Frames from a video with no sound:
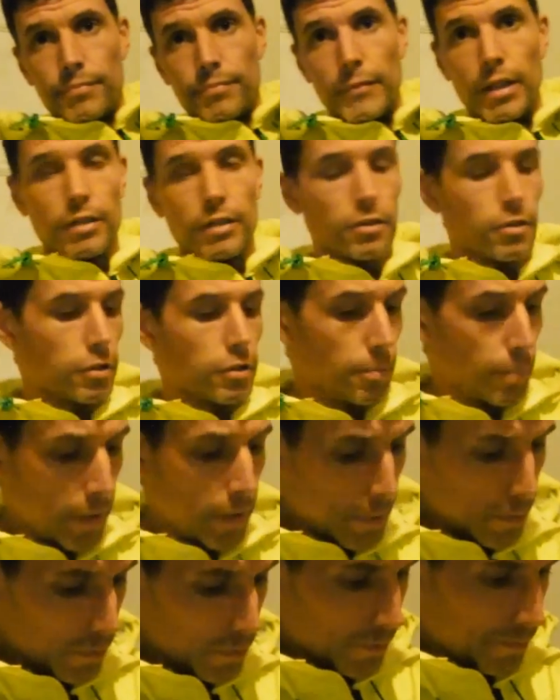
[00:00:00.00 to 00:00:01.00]
a nice
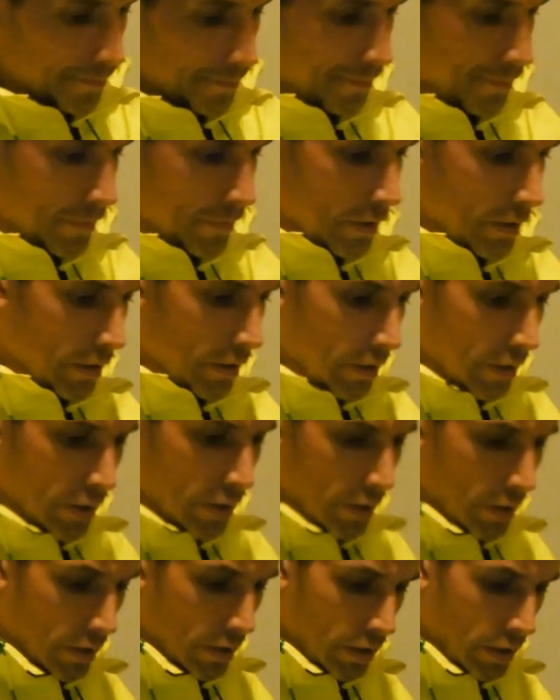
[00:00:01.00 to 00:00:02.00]
Osprey one.
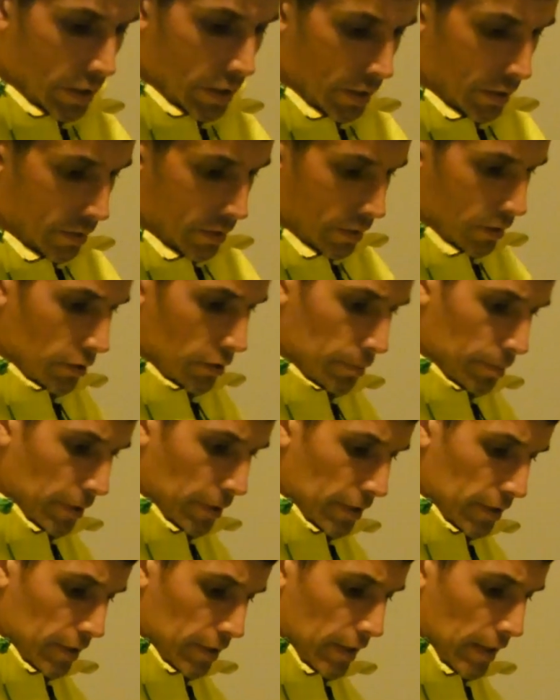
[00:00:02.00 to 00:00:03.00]
It's an Osprey
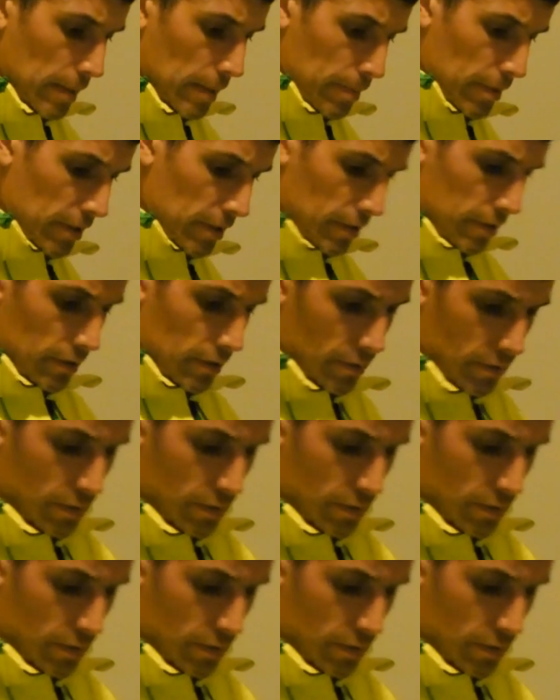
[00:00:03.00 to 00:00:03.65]
Escapist.